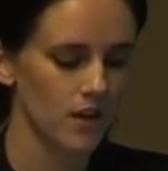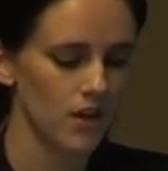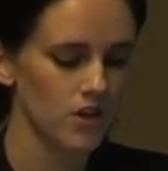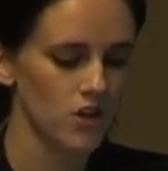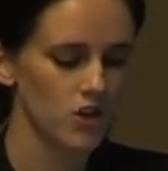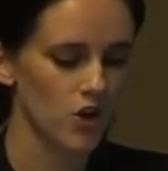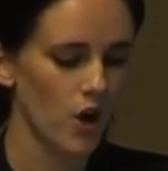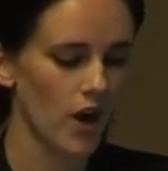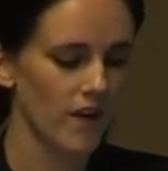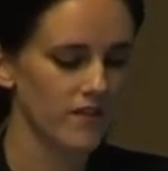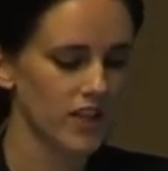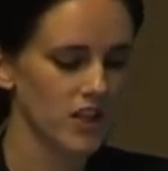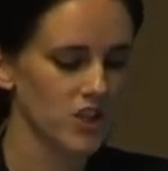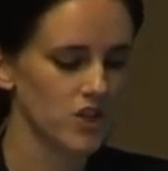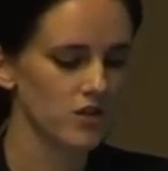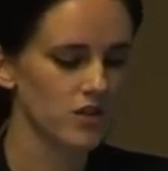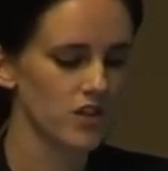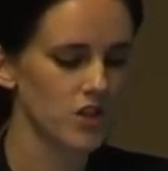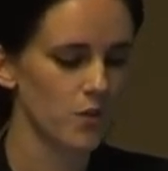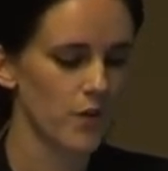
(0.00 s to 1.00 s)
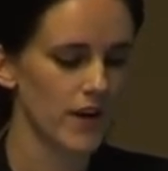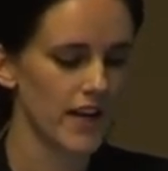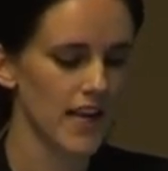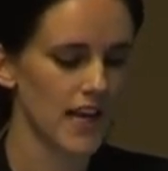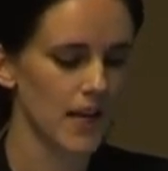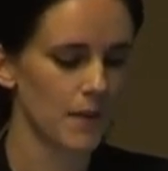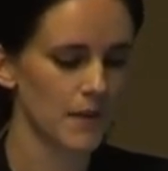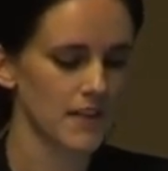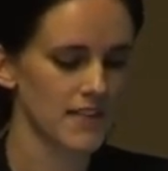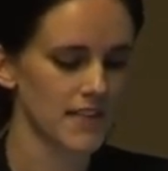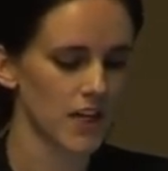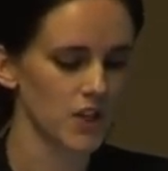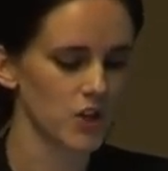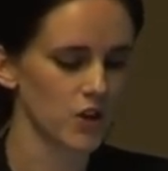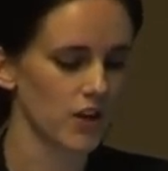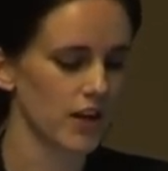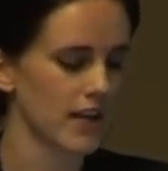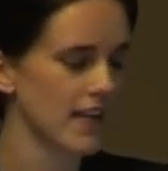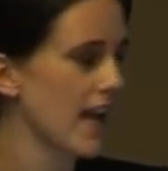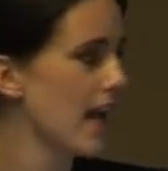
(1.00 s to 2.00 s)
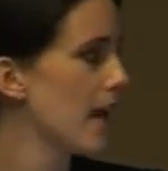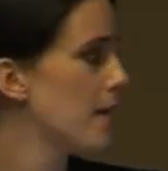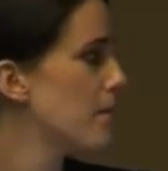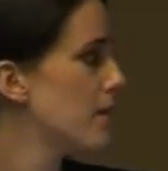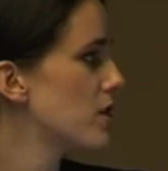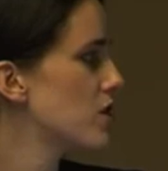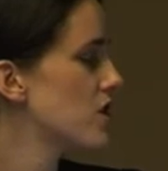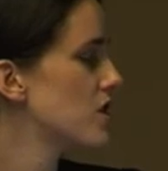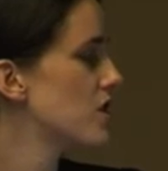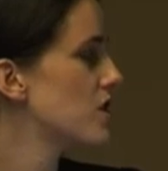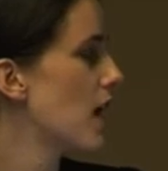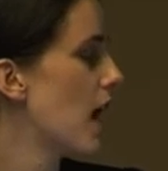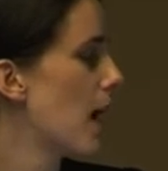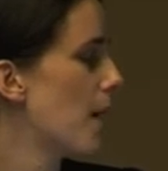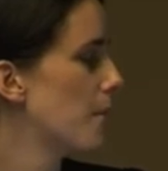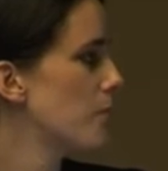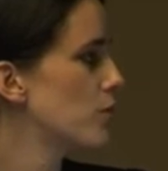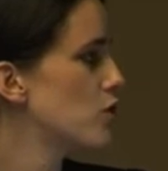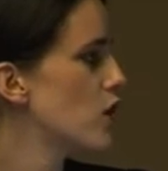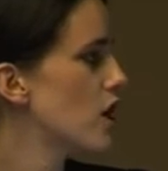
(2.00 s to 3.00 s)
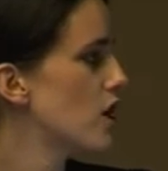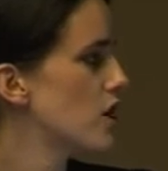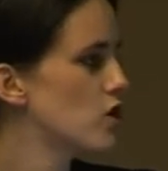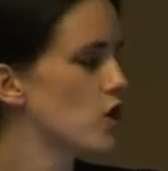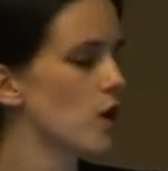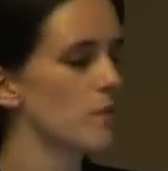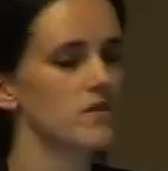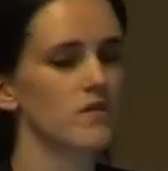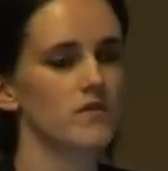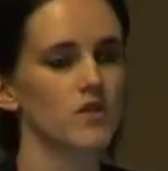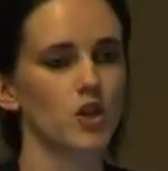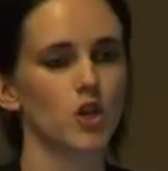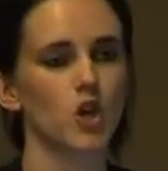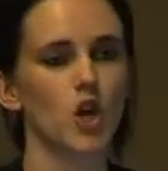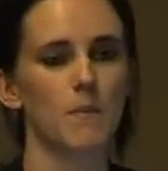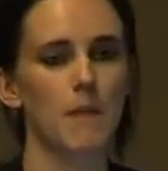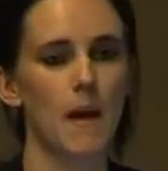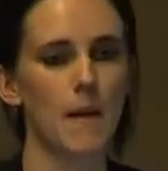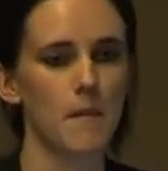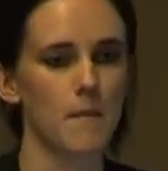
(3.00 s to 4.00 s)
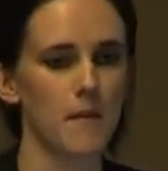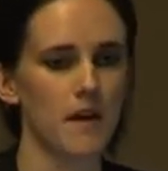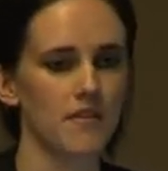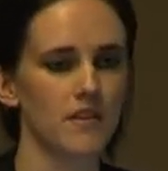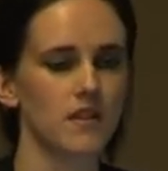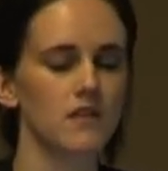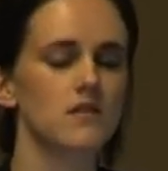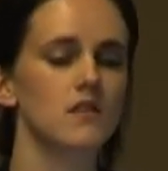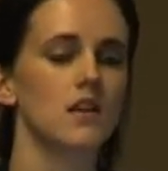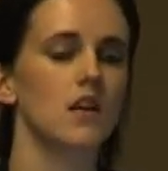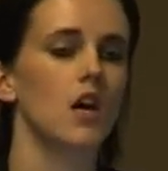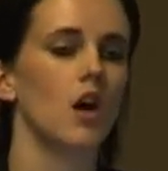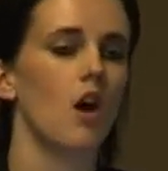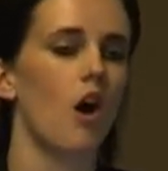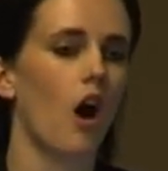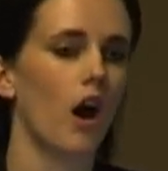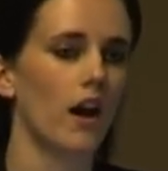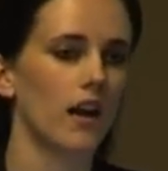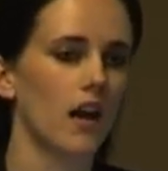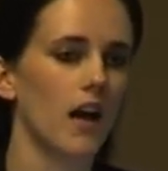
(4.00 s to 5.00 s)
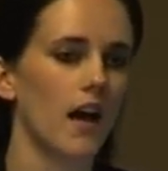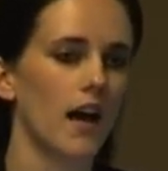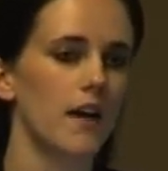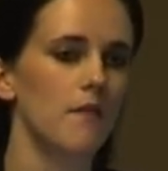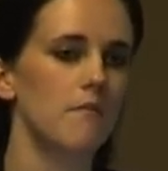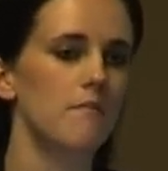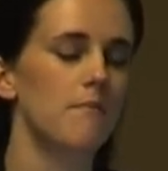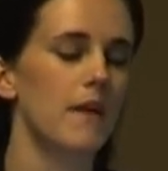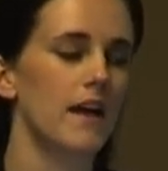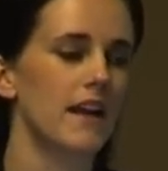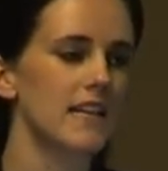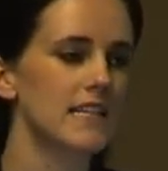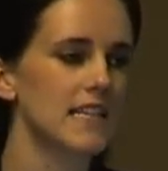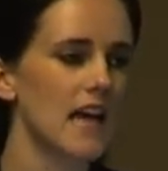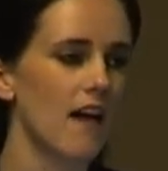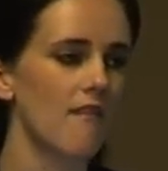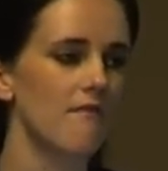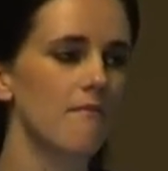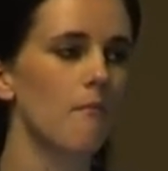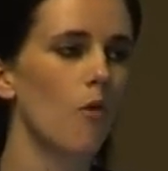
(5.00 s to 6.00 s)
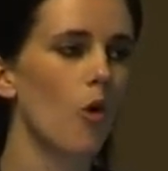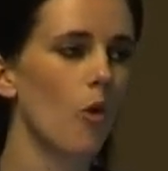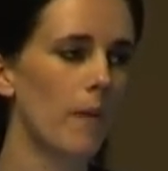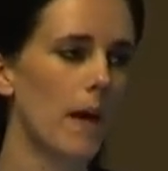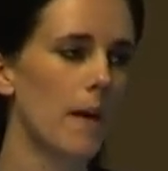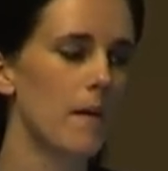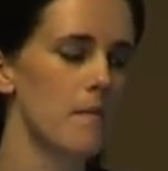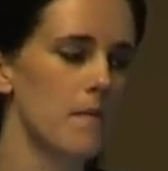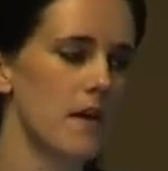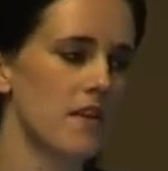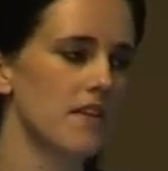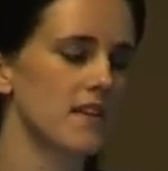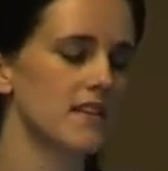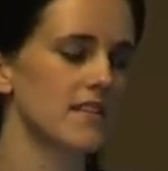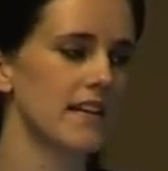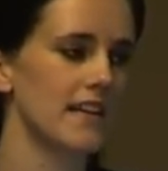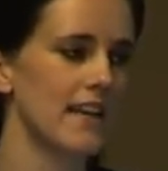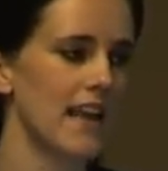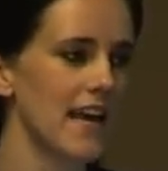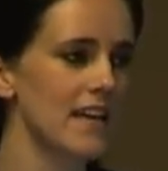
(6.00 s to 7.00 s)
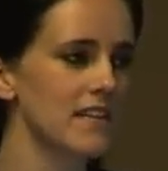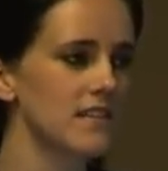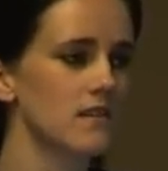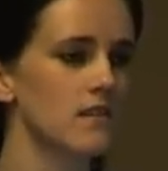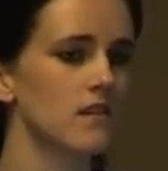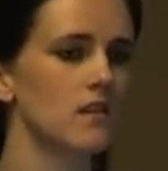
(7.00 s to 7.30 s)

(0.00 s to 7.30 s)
So I've touched on this already and I'm going to touch on it again, but just in terms of secure payment methods, online, better to have more payment methods than less,